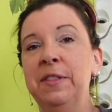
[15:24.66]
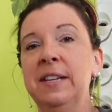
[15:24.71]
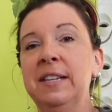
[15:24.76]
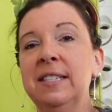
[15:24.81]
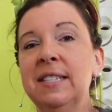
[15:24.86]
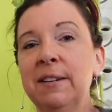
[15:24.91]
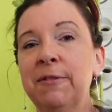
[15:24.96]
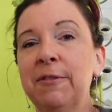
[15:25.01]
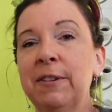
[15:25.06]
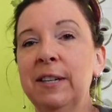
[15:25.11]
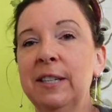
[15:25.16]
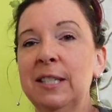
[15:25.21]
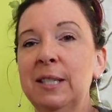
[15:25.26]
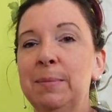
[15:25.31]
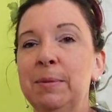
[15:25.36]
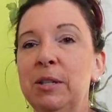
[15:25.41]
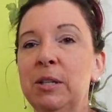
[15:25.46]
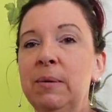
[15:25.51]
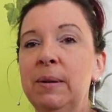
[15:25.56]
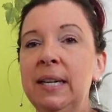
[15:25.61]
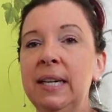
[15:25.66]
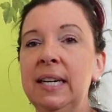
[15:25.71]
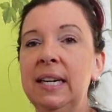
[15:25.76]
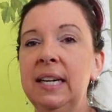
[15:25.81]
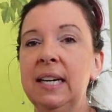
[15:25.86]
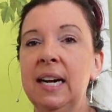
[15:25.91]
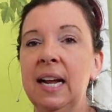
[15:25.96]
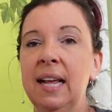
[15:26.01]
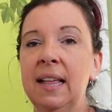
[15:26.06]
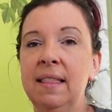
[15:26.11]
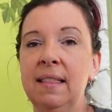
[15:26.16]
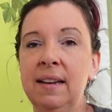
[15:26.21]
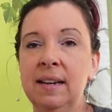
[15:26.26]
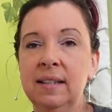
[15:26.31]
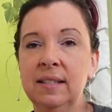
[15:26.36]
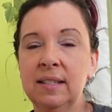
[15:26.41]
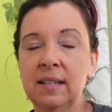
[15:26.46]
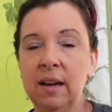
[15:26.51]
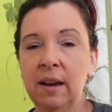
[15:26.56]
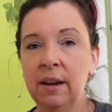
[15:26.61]
the difference between
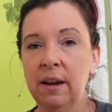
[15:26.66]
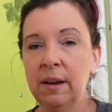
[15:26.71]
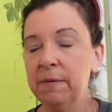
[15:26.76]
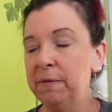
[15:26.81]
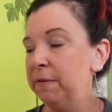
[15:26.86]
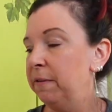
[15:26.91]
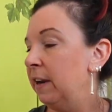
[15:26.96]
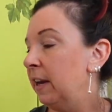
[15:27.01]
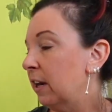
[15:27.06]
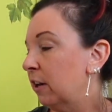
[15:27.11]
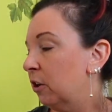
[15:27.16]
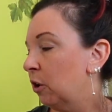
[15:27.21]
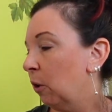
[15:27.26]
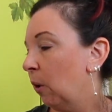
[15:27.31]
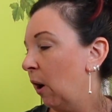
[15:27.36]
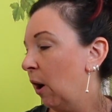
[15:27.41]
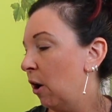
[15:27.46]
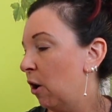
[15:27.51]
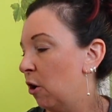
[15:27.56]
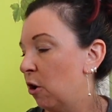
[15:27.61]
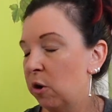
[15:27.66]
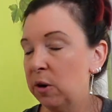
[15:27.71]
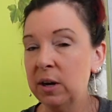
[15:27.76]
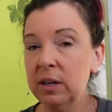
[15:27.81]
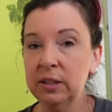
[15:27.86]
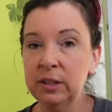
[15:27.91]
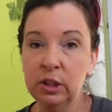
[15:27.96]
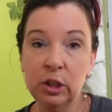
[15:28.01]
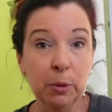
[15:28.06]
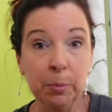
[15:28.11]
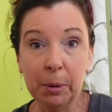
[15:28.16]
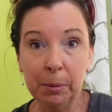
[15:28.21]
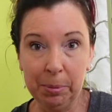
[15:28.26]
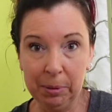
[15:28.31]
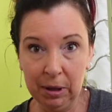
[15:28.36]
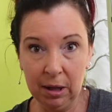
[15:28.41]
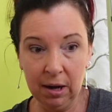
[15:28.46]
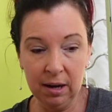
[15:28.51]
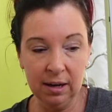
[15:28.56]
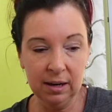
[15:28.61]
this Via Grow Super
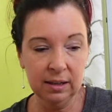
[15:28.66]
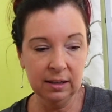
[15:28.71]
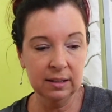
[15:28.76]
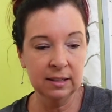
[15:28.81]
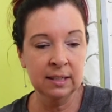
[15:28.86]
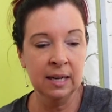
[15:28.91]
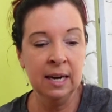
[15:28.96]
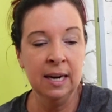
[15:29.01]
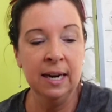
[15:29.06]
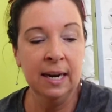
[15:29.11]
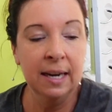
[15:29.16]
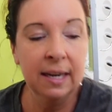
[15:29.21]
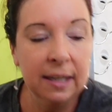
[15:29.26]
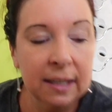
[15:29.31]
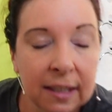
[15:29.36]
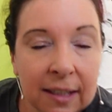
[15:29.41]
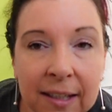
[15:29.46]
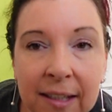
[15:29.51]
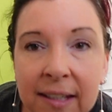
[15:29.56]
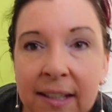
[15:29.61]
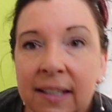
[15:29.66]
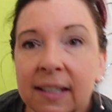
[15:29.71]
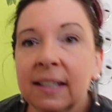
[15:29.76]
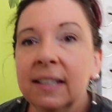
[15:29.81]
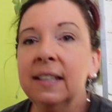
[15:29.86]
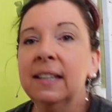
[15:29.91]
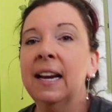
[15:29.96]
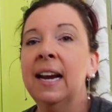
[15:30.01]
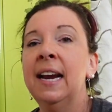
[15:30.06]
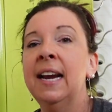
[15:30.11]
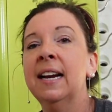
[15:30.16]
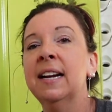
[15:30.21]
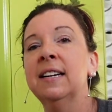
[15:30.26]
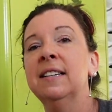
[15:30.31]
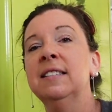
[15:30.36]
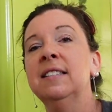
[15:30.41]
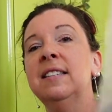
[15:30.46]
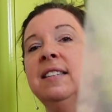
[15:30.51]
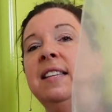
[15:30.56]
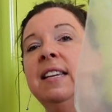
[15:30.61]
Plugs
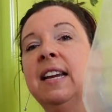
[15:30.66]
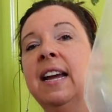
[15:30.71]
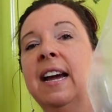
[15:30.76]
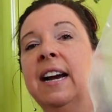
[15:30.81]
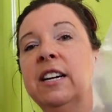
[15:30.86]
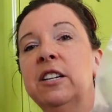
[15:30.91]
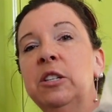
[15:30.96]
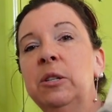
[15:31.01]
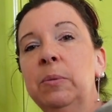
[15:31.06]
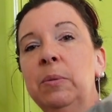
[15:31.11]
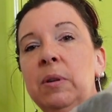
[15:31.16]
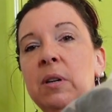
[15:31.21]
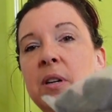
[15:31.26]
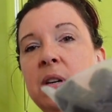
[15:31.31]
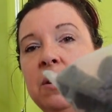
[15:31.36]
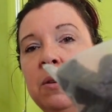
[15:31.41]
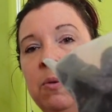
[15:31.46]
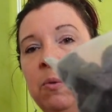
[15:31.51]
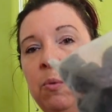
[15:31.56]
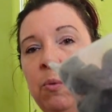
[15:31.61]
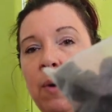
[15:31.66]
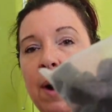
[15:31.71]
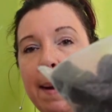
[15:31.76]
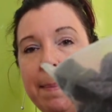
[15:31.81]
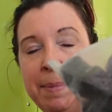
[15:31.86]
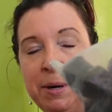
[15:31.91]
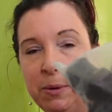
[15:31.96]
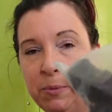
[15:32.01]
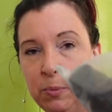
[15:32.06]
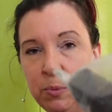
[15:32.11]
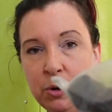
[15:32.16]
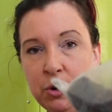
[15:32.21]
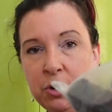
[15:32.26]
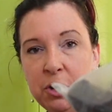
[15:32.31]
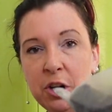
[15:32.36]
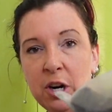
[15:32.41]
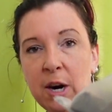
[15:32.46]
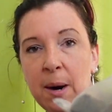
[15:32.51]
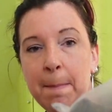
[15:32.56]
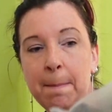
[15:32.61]
and the actual Rapid
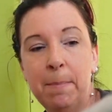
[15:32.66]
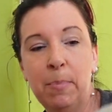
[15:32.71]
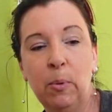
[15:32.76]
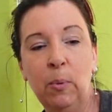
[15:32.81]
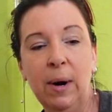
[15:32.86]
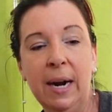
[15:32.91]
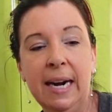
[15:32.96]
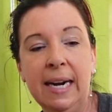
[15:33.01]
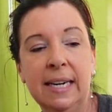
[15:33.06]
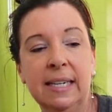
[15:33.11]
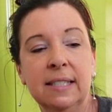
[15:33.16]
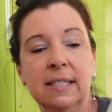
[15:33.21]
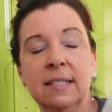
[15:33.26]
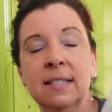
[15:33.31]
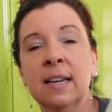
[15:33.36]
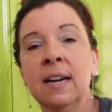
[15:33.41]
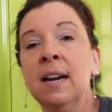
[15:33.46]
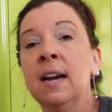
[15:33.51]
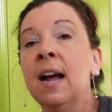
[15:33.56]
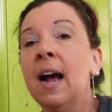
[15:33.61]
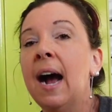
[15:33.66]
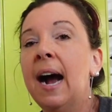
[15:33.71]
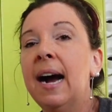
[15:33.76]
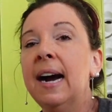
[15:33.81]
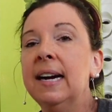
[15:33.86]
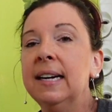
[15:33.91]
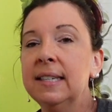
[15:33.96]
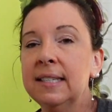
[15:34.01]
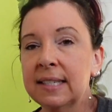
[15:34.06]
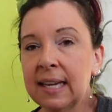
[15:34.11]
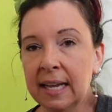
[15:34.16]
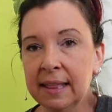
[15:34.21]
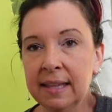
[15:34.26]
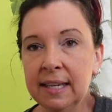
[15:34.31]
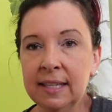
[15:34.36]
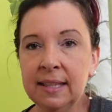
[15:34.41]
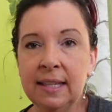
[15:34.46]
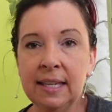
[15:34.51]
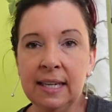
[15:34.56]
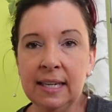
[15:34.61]
Rooter brand. I said
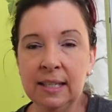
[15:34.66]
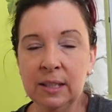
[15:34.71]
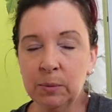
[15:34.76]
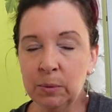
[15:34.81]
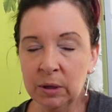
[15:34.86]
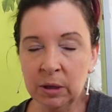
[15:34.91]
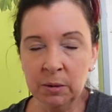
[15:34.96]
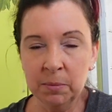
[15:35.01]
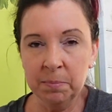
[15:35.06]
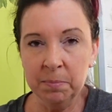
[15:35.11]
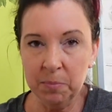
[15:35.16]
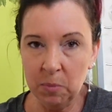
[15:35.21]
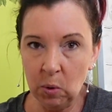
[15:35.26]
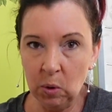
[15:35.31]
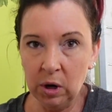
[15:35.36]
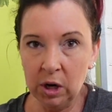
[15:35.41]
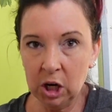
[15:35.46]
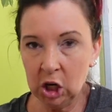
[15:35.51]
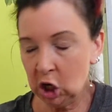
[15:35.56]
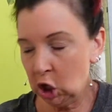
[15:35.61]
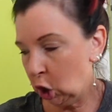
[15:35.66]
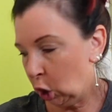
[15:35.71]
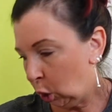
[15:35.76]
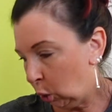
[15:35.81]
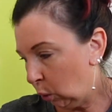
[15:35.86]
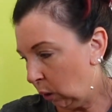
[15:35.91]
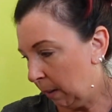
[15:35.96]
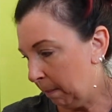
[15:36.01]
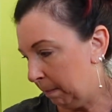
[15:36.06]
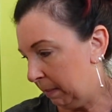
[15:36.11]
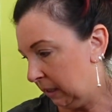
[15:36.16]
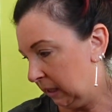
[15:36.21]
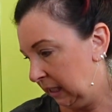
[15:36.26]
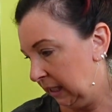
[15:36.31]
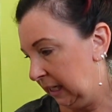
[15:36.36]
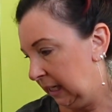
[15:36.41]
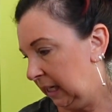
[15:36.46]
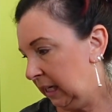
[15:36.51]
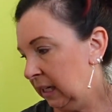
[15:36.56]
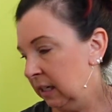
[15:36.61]
that these were more
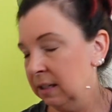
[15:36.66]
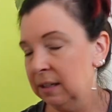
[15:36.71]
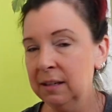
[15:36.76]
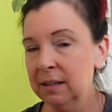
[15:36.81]
crumbly,